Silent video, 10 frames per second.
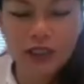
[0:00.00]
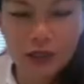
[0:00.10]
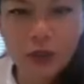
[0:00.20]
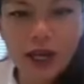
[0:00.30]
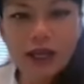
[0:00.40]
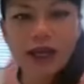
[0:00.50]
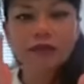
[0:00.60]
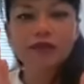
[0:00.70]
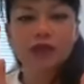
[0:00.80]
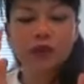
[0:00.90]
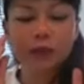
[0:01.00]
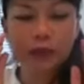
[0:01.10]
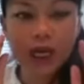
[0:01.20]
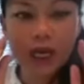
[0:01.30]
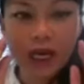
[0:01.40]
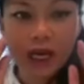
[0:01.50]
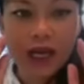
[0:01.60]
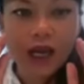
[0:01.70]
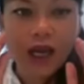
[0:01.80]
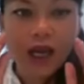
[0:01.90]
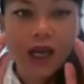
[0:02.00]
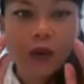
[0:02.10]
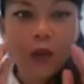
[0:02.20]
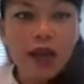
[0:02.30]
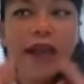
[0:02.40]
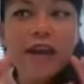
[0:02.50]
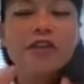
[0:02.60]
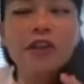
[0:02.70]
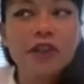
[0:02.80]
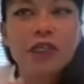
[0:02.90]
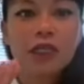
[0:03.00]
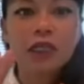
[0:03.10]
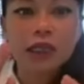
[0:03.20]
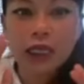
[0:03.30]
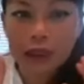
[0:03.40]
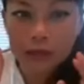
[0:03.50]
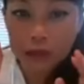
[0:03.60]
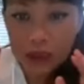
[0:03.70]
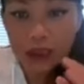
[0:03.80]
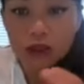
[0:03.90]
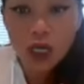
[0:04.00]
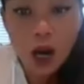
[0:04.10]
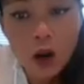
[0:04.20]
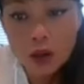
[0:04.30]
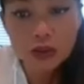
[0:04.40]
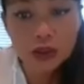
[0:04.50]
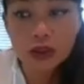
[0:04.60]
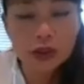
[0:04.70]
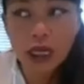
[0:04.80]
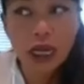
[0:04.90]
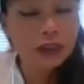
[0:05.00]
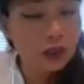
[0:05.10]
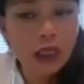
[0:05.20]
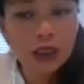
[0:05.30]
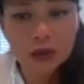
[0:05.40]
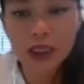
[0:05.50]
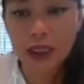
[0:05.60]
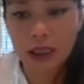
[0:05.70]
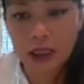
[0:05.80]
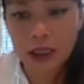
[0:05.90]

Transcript: here? Why have to, why everything that being told, I don't agree.